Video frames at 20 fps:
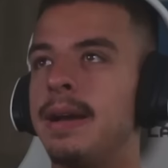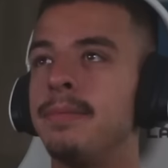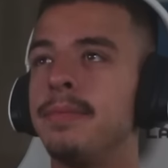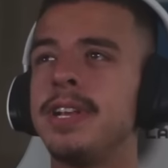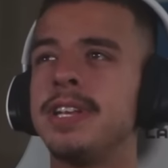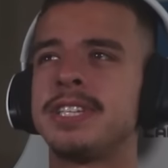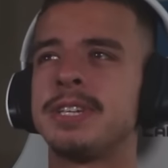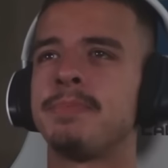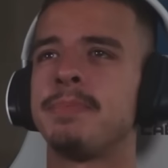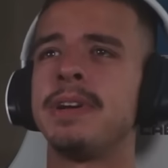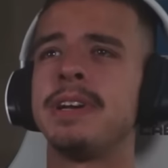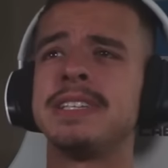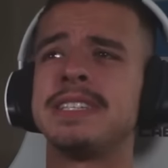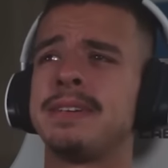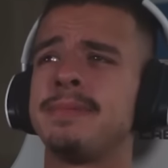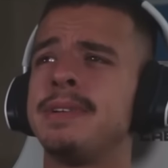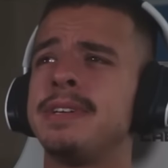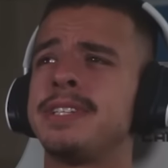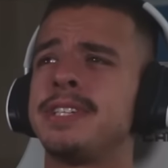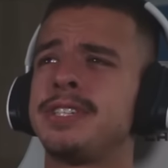I'm really surprised
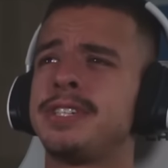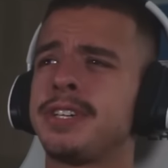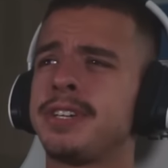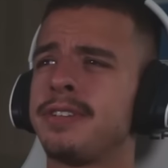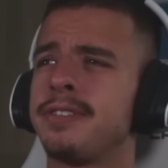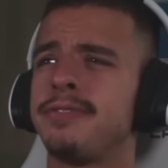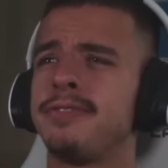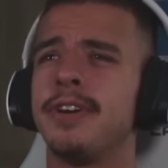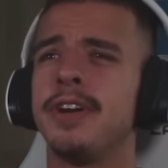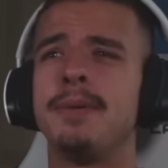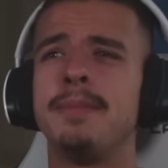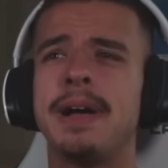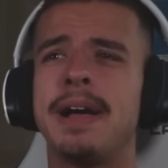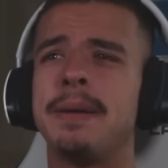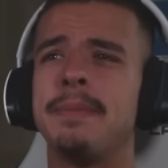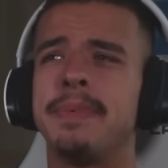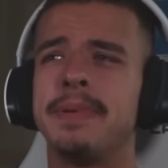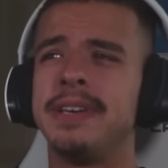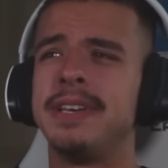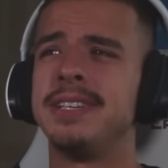they made such a good film
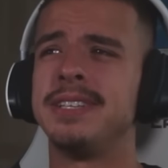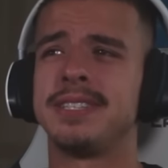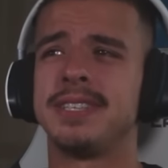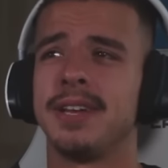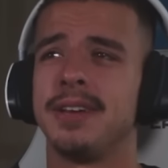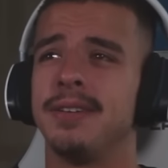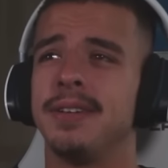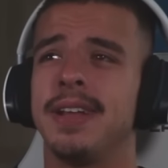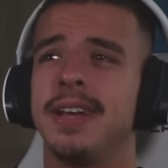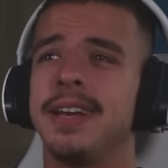out of bees though,